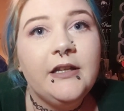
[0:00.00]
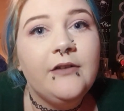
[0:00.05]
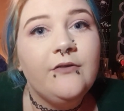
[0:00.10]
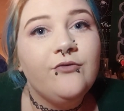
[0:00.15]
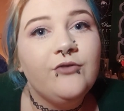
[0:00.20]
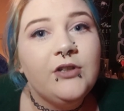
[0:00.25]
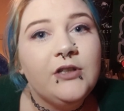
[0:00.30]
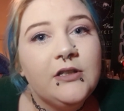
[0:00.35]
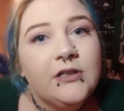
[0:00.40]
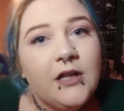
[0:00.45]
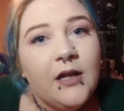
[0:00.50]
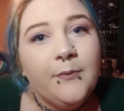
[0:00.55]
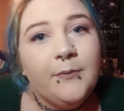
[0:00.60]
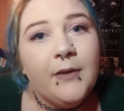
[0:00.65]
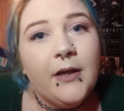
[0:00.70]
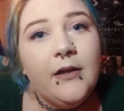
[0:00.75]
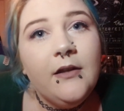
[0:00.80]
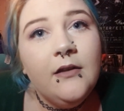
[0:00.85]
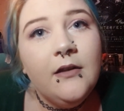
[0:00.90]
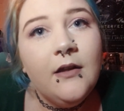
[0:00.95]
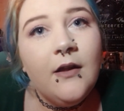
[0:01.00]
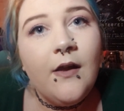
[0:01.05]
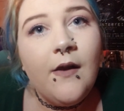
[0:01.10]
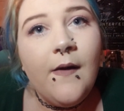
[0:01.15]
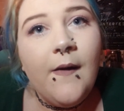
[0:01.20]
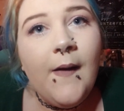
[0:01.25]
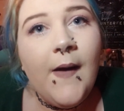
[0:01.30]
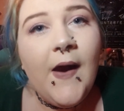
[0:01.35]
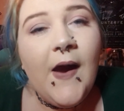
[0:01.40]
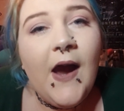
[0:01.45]
didn't even read the time then.
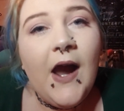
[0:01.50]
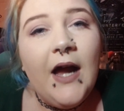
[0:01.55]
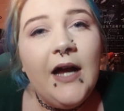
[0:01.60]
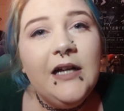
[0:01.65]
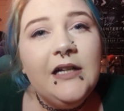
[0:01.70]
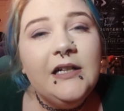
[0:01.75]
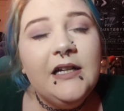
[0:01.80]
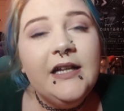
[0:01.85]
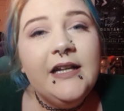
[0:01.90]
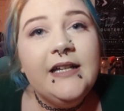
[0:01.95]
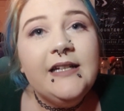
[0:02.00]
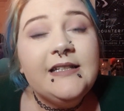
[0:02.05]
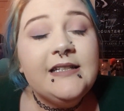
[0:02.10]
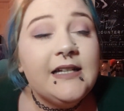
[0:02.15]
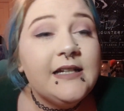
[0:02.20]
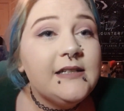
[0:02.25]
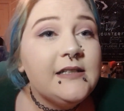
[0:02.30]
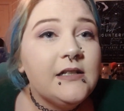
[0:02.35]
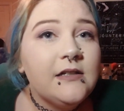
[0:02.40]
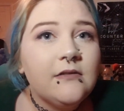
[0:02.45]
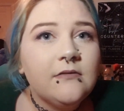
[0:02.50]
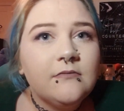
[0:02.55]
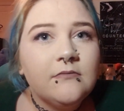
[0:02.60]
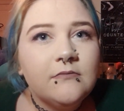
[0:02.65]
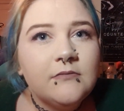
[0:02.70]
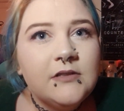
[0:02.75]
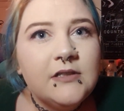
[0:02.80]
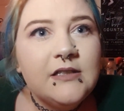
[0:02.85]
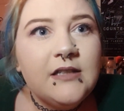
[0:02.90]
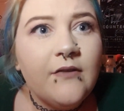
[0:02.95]
It is
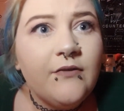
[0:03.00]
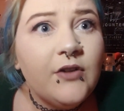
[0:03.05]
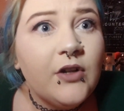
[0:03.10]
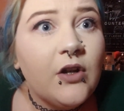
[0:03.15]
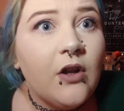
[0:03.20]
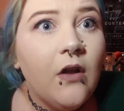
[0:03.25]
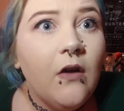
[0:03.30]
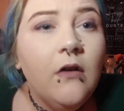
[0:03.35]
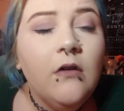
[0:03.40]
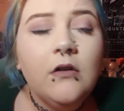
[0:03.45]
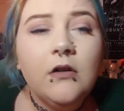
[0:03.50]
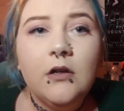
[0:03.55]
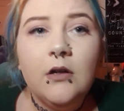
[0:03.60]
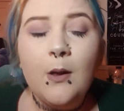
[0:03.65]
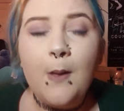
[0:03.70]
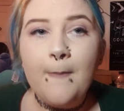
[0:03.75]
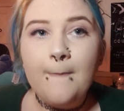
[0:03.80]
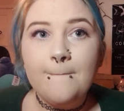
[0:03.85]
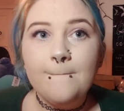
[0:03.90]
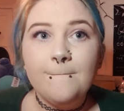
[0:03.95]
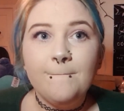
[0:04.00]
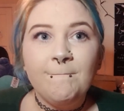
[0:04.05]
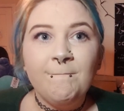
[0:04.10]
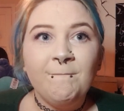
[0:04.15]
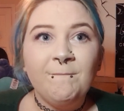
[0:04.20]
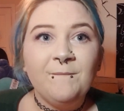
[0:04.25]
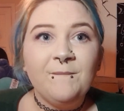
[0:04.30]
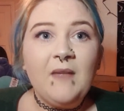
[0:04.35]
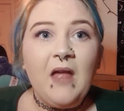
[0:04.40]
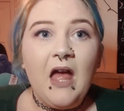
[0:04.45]
7 o'clock.
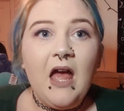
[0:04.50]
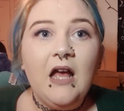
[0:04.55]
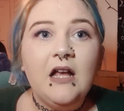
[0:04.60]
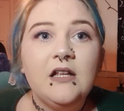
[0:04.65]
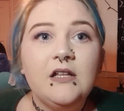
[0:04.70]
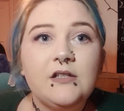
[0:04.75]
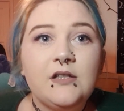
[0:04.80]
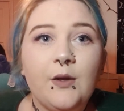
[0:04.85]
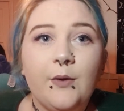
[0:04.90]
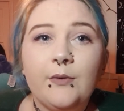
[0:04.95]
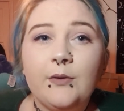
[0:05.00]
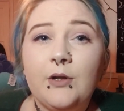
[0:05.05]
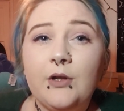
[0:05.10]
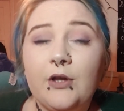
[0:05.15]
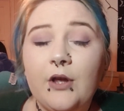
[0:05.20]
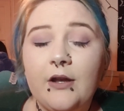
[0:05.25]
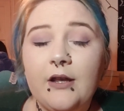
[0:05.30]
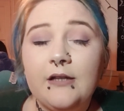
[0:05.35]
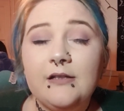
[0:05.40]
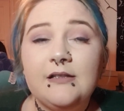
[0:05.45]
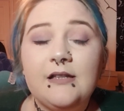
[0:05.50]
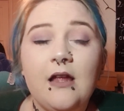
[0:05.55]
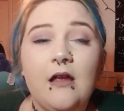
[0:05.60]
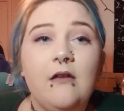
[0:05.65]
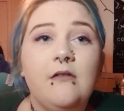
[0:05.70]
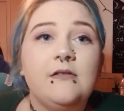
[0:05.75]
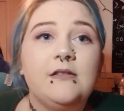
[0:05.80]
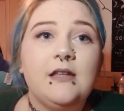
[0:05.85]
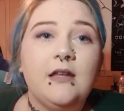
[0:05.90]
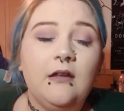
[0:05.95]
So I'm going to go
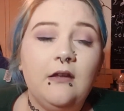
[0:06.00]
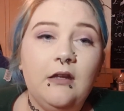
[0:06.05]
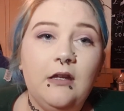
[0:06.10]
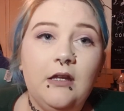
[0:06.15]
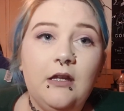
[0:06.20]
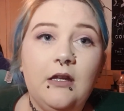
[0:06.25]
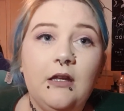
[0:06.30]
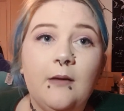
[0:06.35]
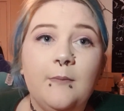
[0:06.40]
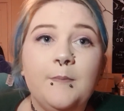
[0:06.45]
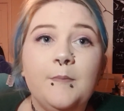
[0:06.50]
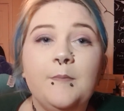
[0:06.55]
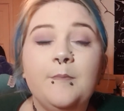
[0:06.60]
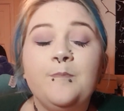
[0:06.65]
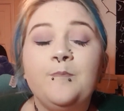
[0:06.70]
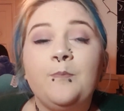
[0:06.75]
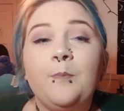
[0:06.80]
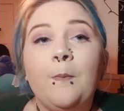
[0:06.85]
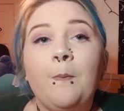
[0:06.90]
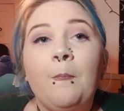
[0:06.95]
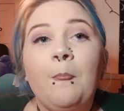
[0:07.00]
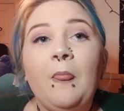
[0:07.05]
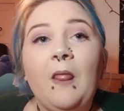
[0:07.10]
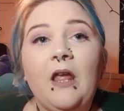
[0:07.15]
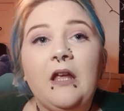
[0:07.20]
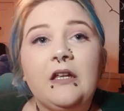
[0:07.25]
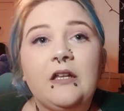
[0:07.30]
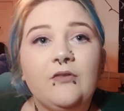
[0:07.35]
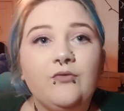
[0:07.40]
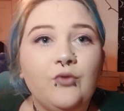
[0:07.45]
downstairs, eat,
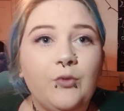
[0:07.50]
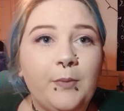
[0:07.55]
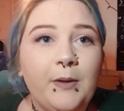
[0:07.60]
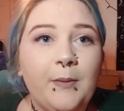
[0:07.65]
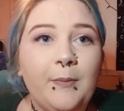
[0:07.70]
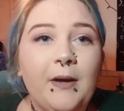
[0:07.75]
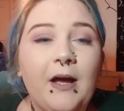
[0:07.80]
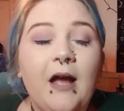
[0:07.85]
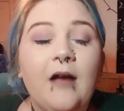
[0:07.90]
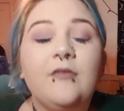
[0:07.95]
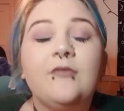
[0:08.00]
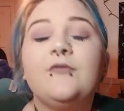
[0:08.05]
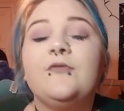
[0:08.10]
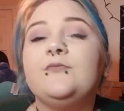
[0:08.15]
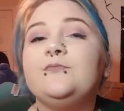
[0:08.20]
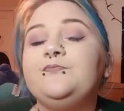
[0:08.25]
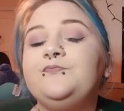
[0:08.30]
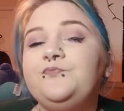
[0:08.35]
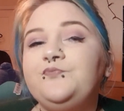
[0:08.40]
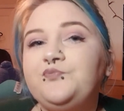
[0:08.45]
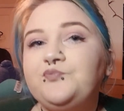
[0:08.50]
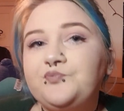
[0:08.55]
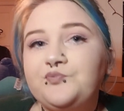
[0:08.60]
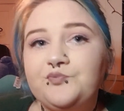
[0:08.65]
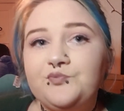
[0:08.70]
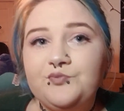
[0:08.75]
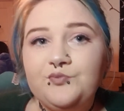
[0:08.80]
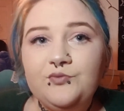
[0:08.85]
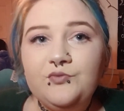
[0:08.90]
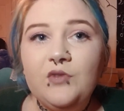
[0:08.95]
give Ruby a bath,
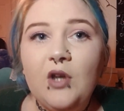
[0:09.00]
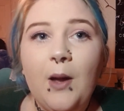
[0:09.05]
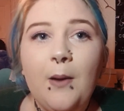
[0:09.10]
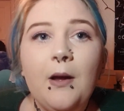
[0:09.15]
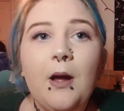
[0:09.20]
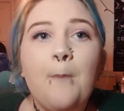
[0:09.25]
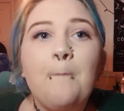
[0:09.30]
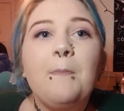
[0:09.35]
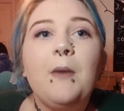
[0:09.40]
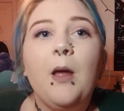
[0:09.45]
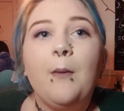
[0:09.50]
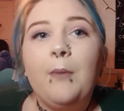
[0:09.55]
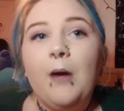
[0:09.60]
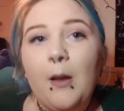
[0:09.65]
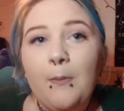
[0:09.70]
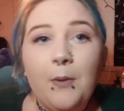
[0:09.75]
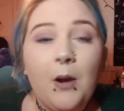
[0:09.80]
blah, blah,